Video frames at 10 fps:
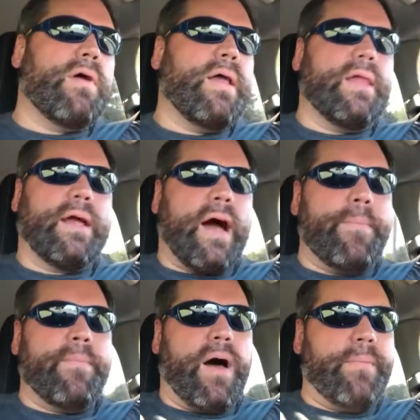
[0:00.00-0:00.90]
right? Like,
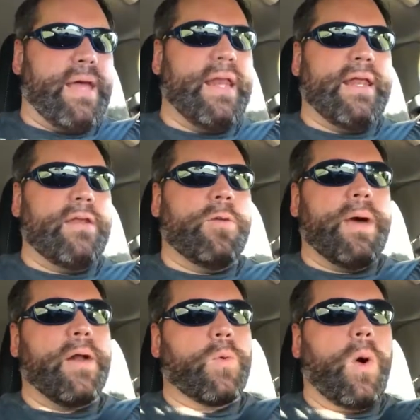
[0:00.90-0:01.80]
I'm in it no
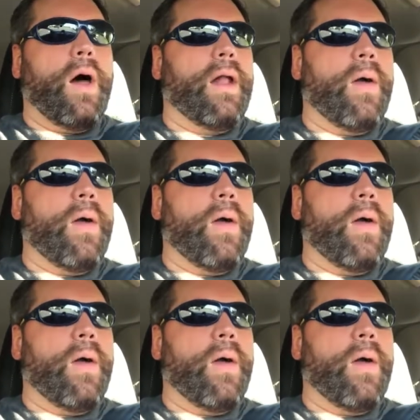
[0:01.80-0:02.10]
matter what.